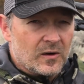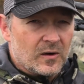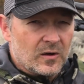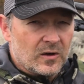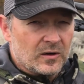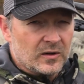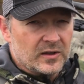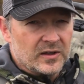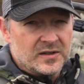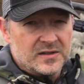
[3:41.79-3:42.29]

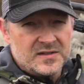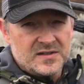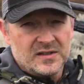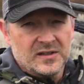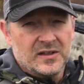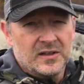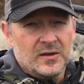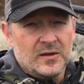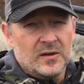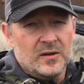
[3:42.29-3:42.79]

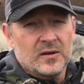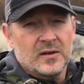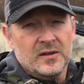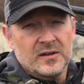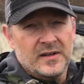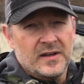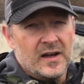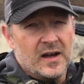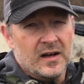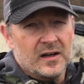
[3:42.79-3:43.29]

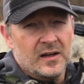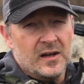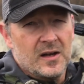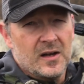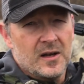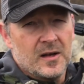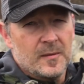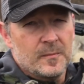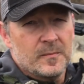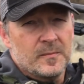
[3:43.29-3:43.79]

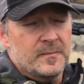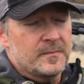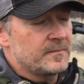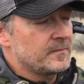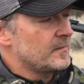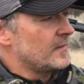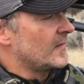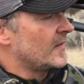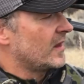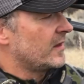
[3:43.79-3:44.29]
rgunsandgear.com.
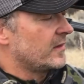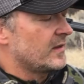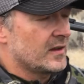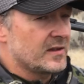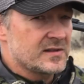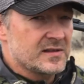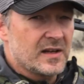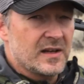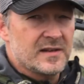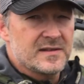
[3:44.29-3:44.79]

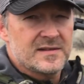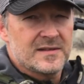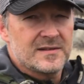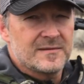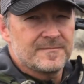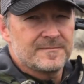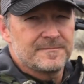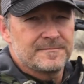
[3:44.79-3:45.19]
Thanks, guys.